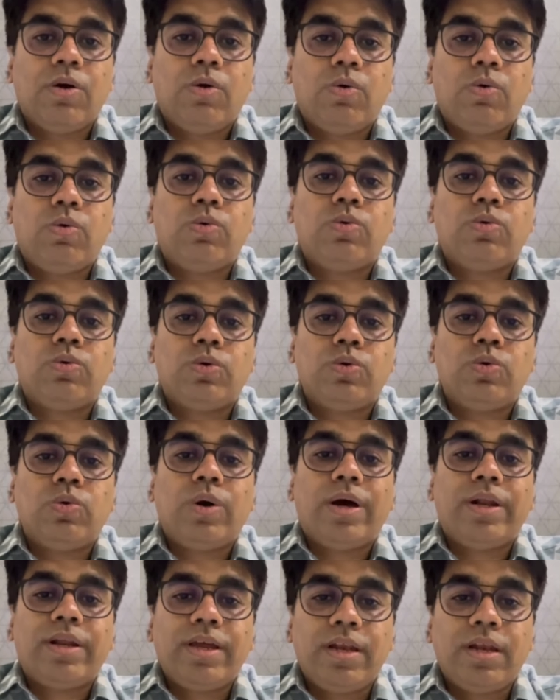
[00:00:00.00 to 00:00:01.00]
who do
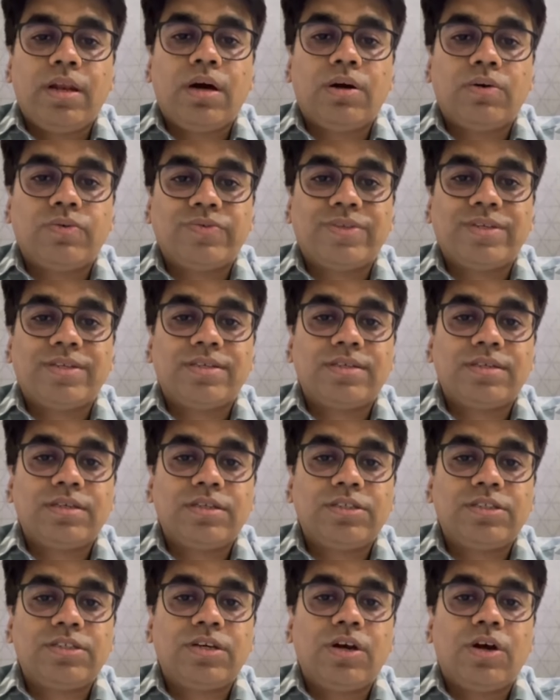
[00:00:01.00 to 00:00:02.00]
an in-house
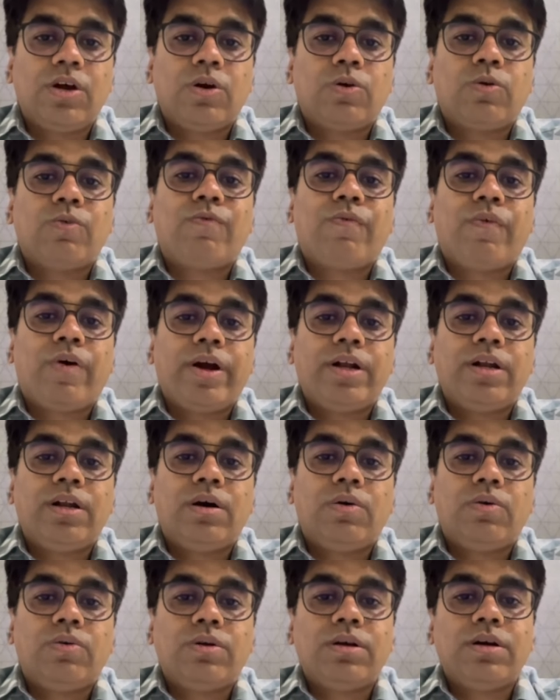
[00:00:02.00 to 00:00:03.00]
research to find
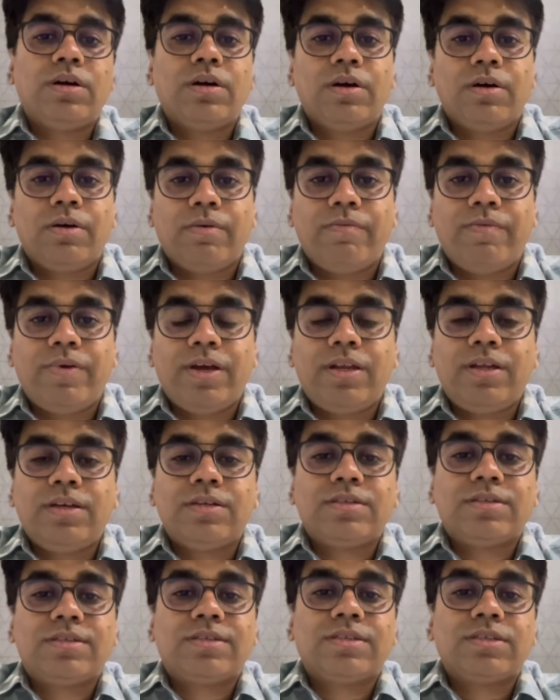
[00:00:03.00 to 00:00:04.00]
out
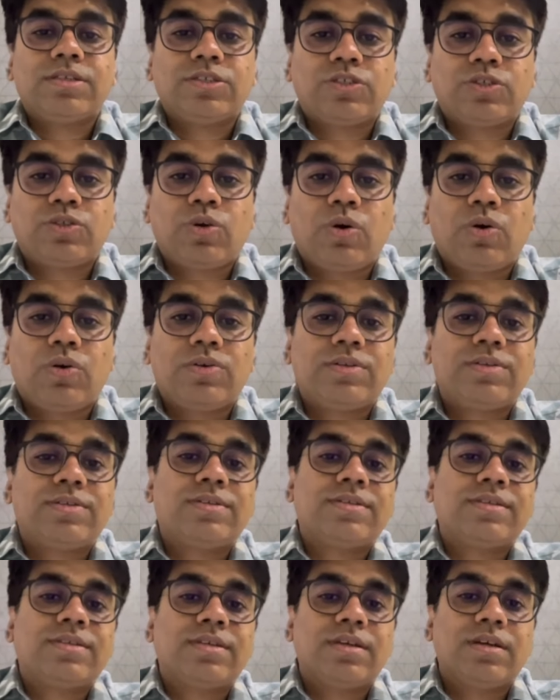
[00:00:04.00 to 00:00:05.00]
various
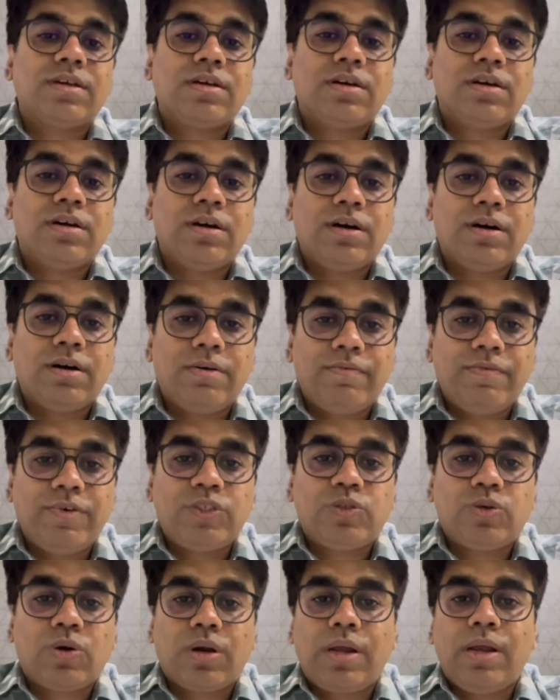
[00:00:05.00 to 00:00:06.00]
stocks
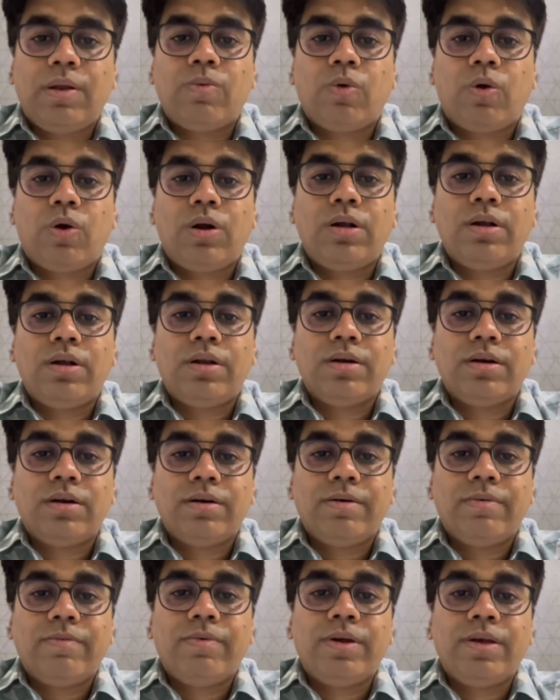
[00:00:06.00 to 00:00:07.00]
which are involved
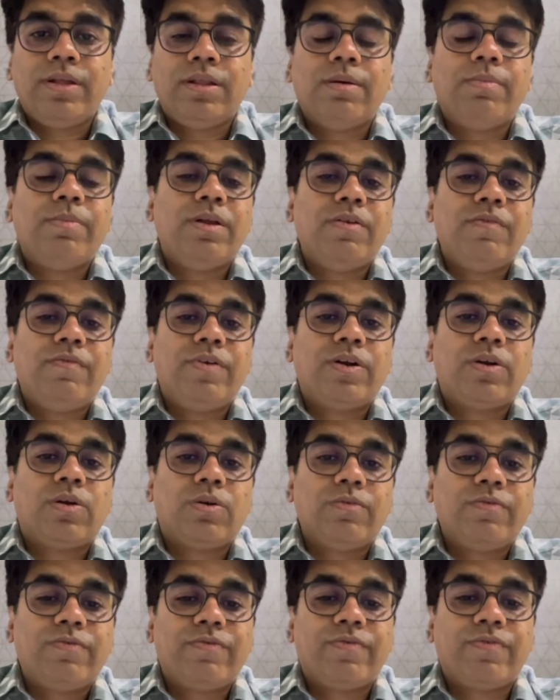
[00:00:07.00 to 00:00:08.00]
in the benefit
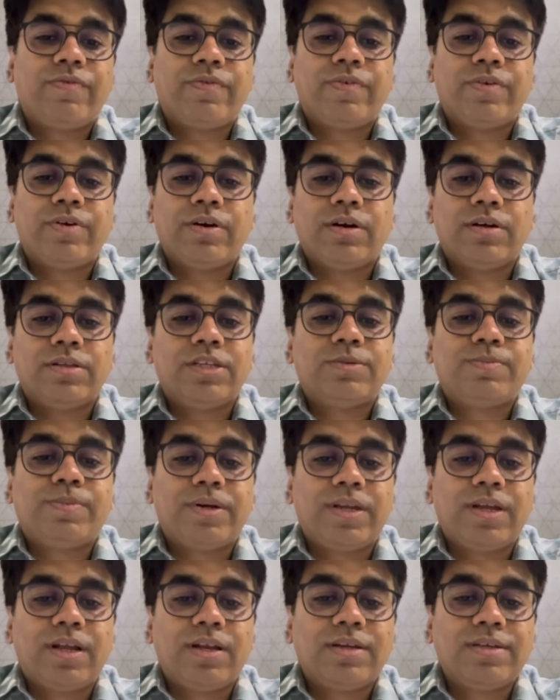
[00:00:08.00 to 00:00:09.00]
of this
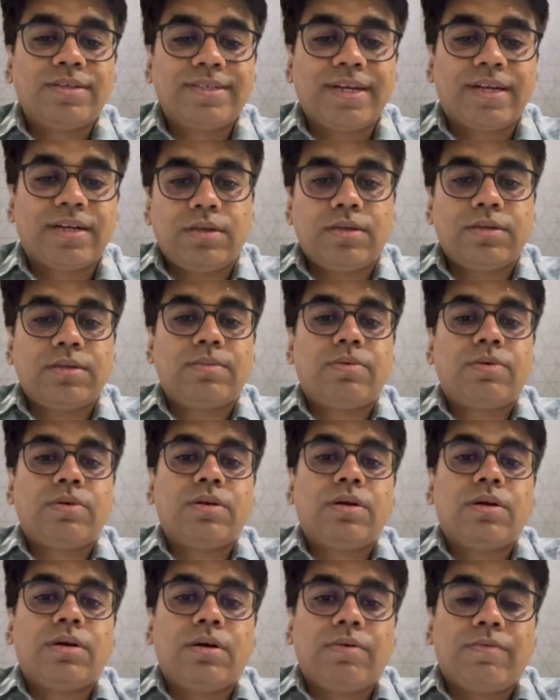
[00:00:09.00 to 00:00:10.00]
particular sector.
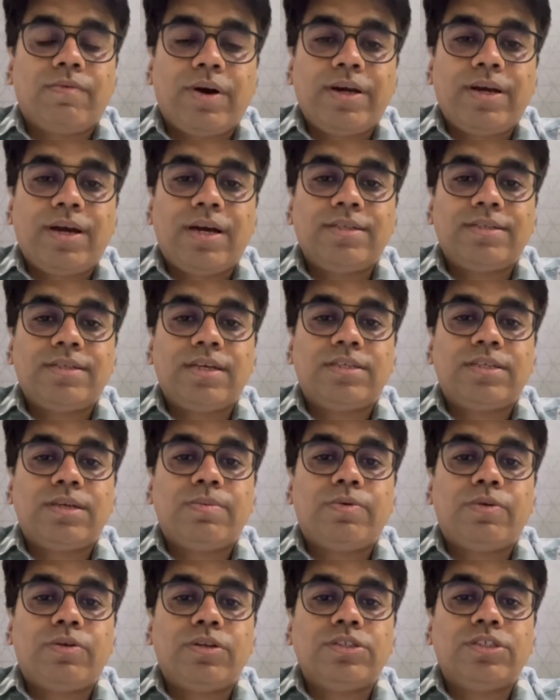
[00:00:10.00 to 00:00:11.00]
Why ICICI
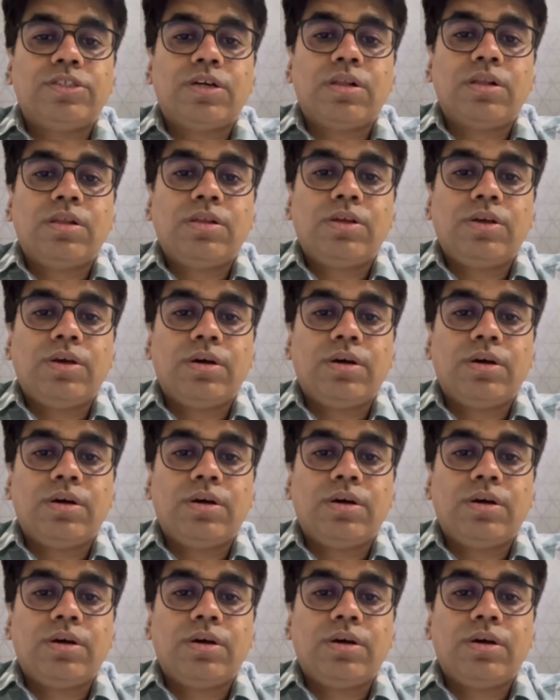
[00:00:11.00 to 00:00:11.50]
Prudential